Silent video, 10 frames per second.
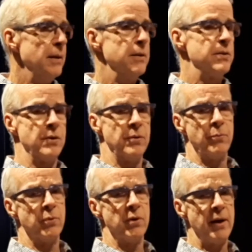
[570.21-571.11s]
So
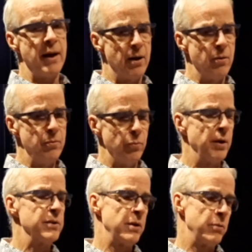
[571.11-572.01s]
we're now,
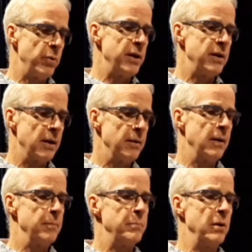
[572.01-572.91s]
when I say we,
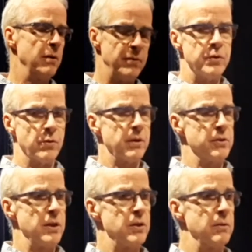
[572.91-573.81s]
I'm part of the
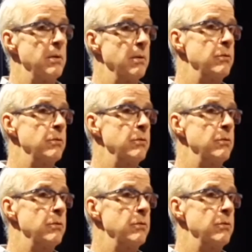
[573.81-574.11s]
organization,